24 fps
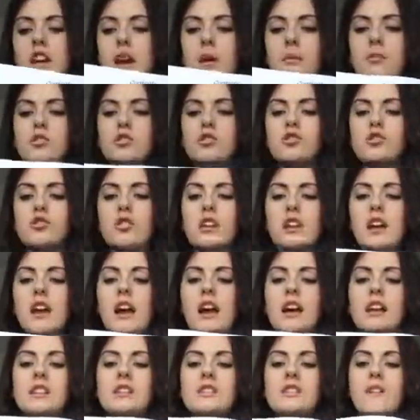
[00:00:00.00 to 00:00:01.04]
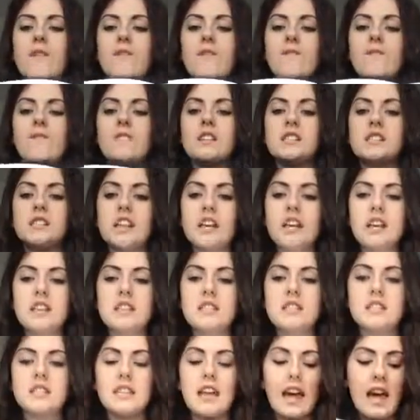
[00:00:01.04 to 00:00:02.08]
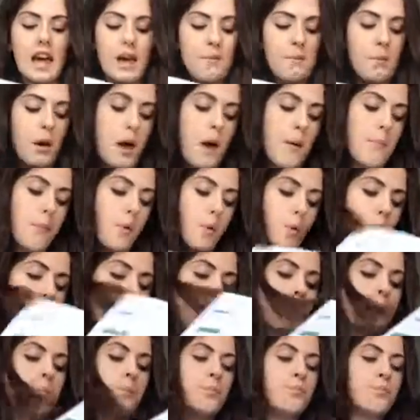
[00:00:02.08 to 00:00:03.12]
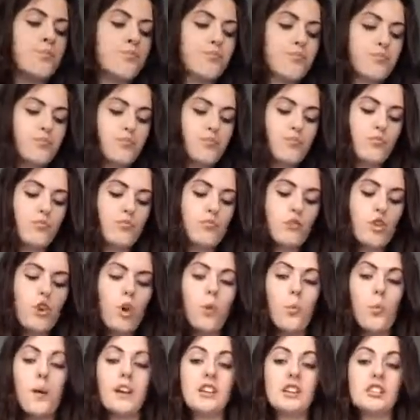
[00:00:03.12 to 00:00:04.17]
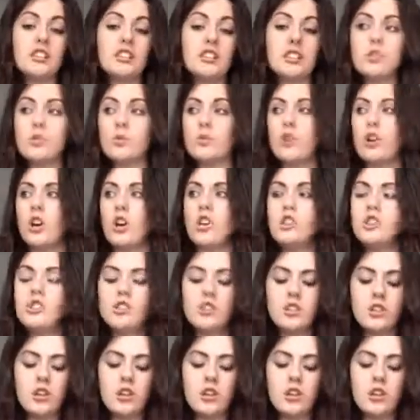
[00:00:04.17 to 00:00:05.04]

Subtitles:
chemistry and physics there in purple, which is all good.